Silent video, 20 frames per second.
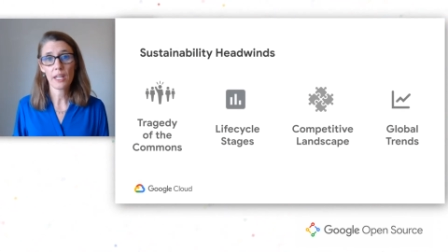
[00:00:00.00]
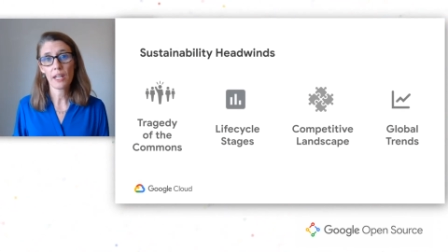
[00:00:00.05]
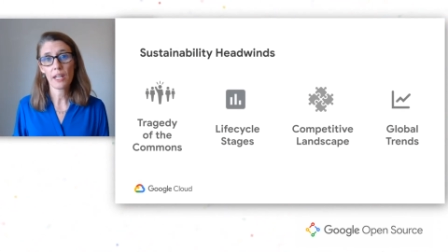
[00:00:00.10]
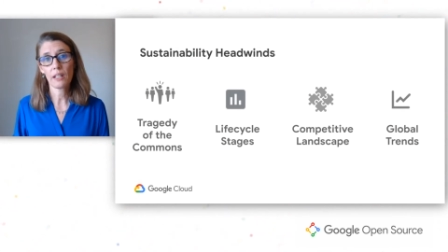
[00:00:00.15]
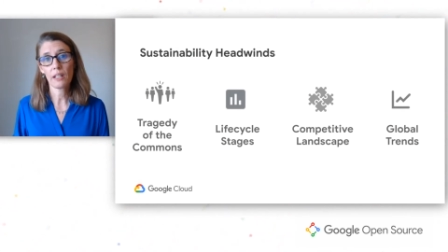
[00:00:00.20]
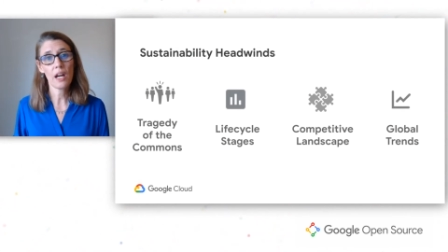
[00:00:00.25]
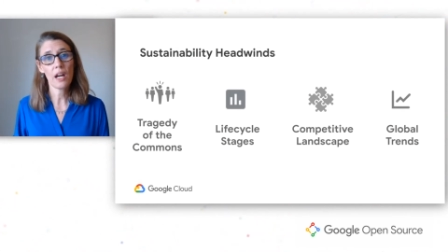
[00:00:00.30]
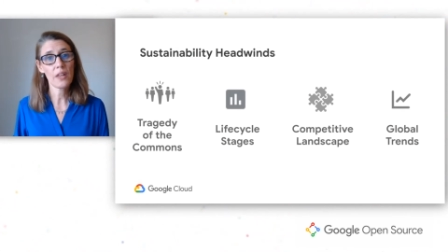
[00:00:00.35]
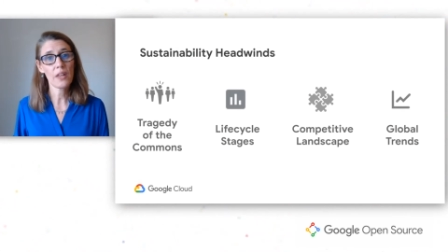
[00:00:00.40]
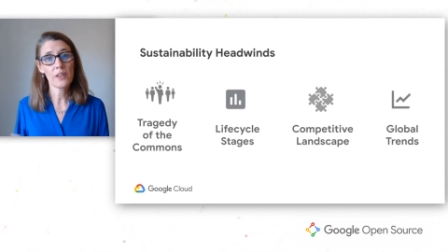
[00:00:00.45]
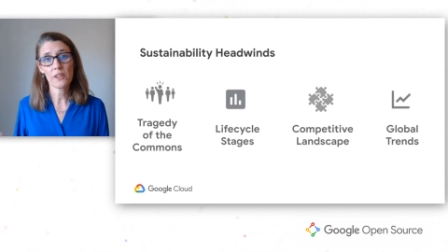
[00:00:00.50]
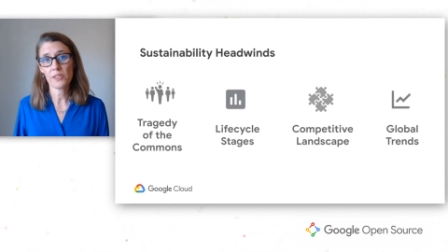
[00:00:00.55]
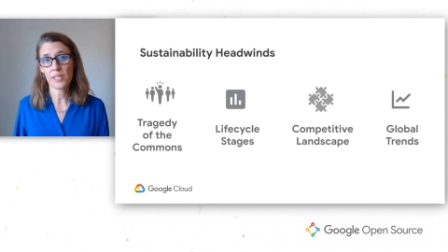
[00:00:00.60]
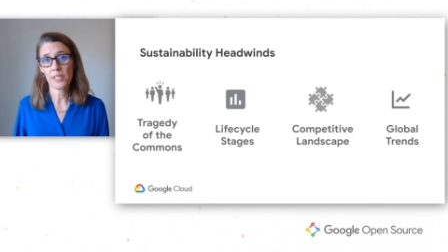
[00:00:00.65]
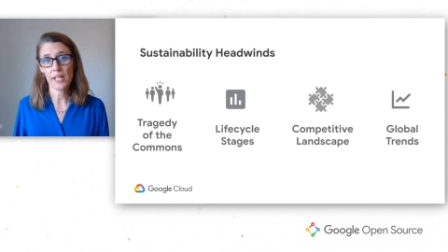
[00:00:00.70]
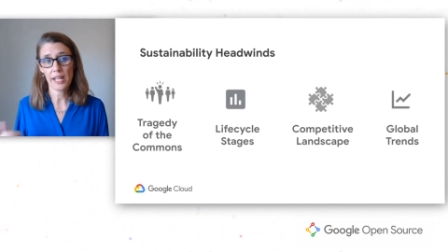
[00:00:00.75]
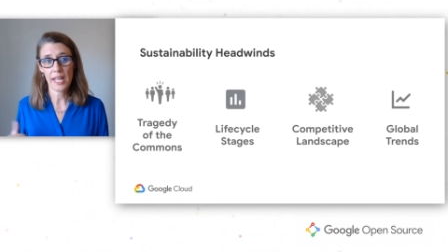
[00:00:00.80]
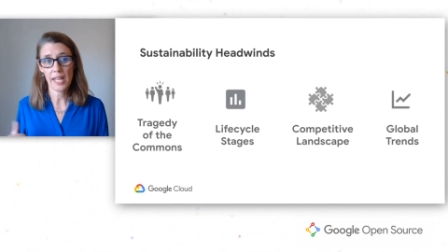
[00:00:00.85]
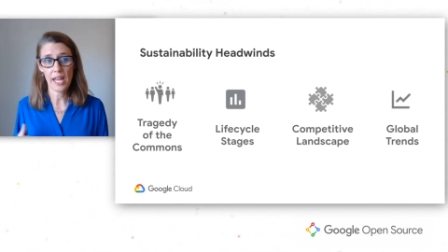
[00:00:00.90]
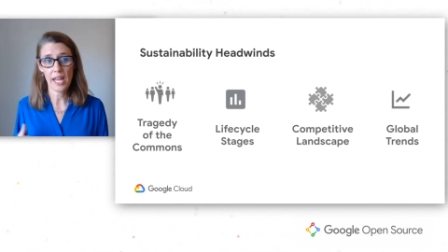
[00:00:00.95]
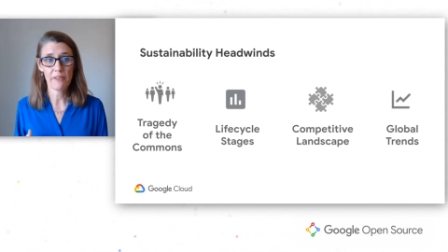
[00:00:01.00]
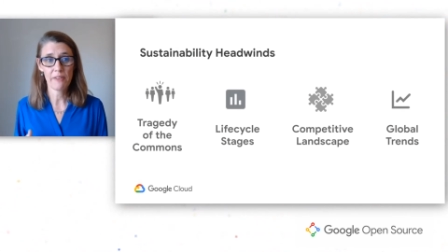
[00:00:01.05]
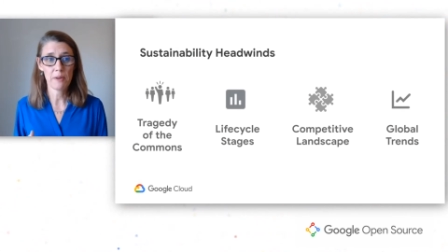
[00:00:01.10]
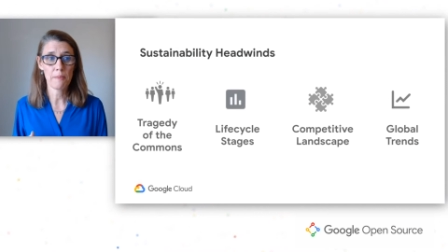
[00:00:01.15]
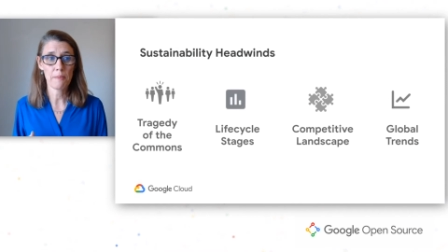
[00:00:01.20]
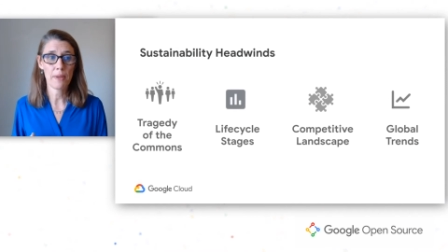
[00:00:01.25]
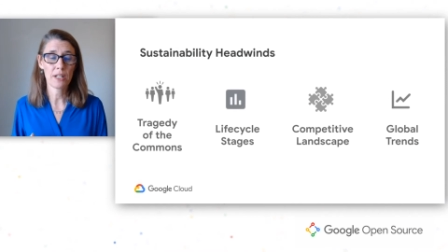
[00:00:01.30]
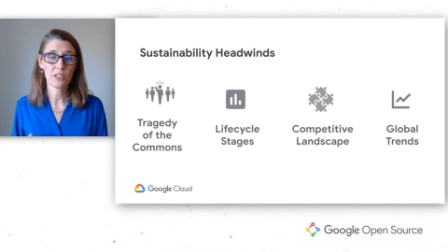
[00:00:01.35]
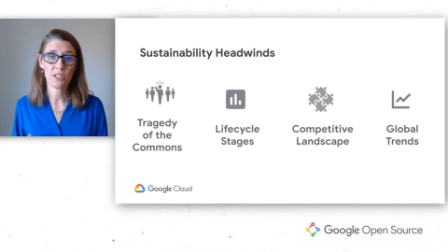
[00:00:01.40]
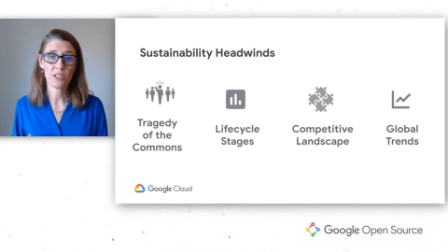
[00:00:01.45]
and others that I haven't
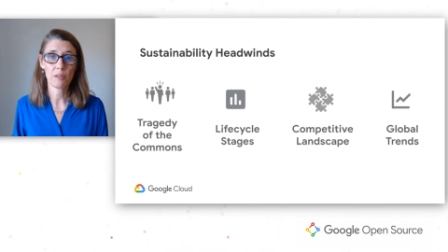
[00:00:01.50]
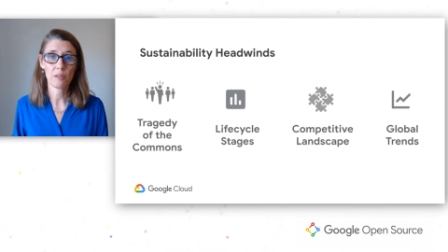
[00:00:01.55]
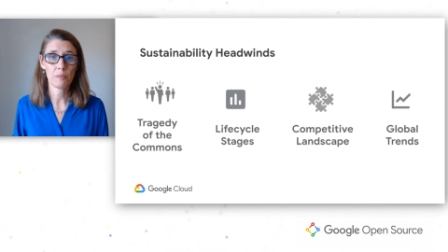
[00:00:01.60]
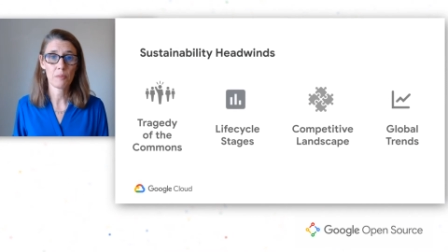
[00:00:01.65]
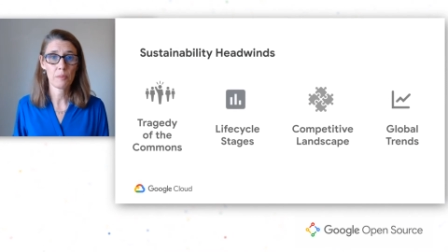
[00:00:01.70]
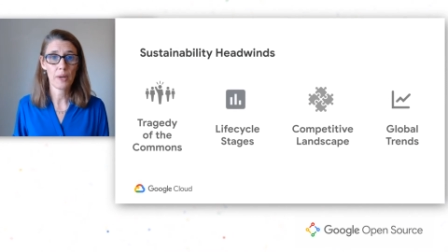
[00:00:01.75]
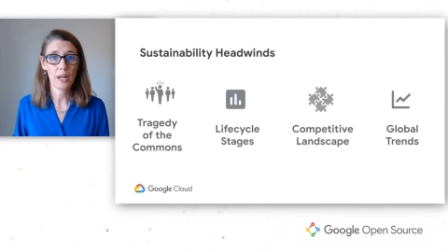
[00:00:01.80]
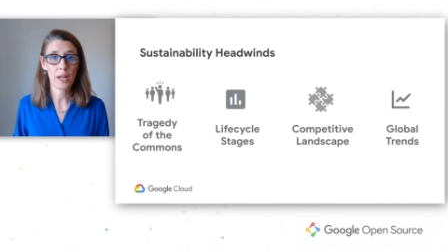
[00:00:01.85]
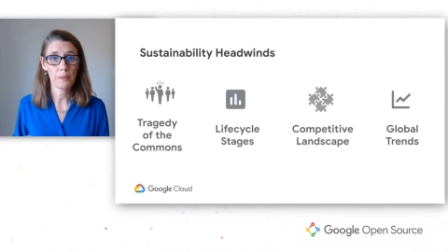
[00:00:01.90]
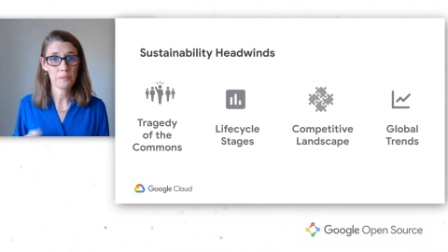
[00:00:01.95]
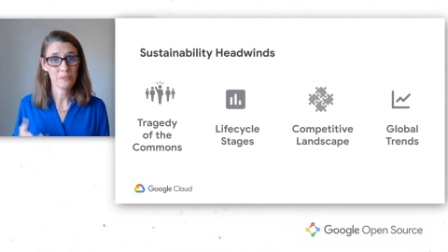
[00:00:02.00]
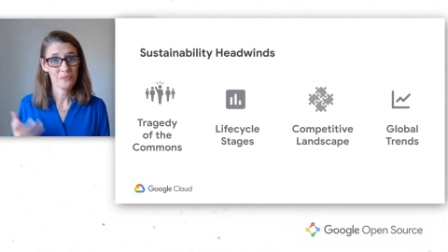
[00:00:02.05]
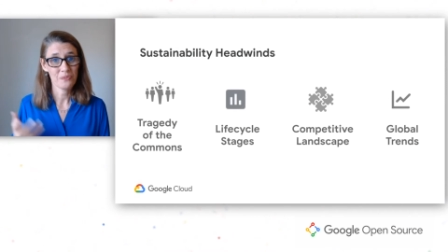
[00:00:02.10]
mentioned, but